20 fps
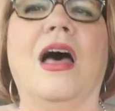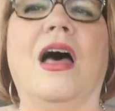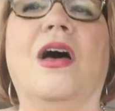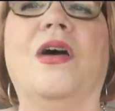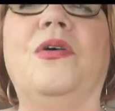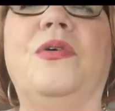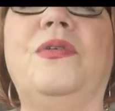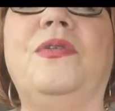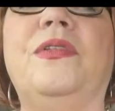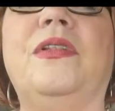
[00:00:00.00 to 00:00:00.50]

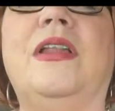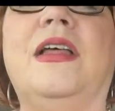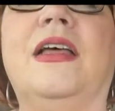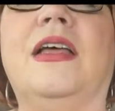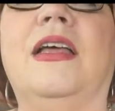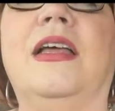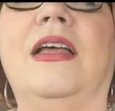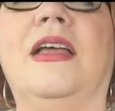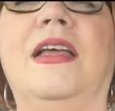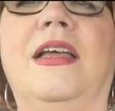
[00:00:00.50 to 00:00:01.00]
own
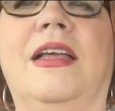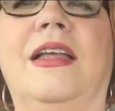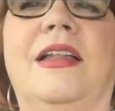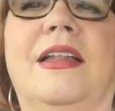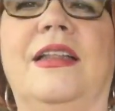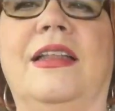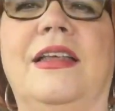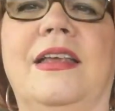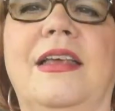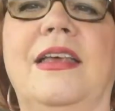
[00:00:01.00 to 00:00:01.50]
the,
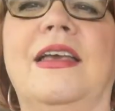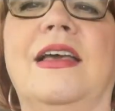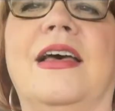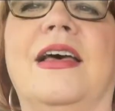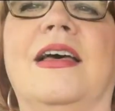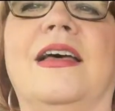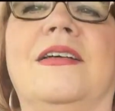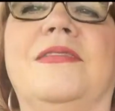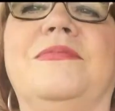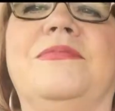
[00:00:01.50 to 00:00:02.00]
the
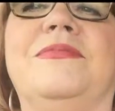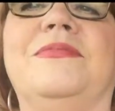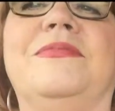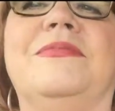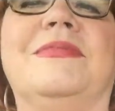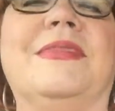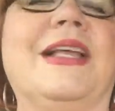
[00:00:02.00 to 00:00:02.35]
um,